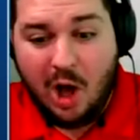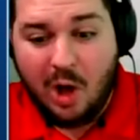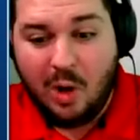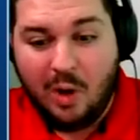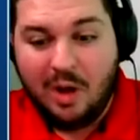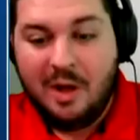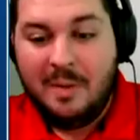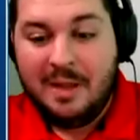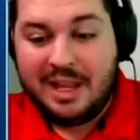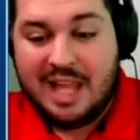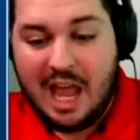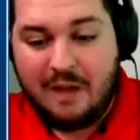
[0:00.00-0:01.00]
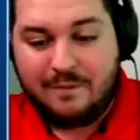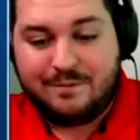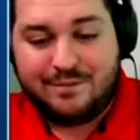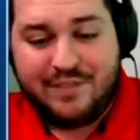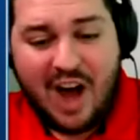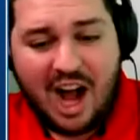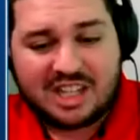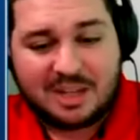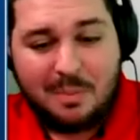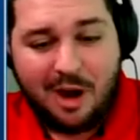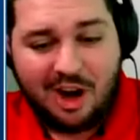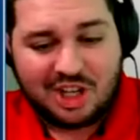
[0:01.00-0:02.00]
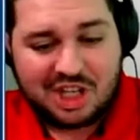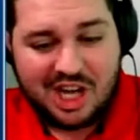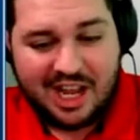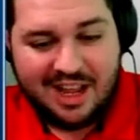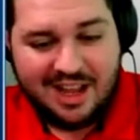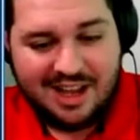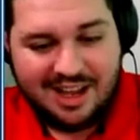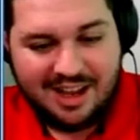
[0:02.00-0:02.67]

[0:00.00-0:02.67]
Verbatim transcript: Yes! Get fucked, Marshy.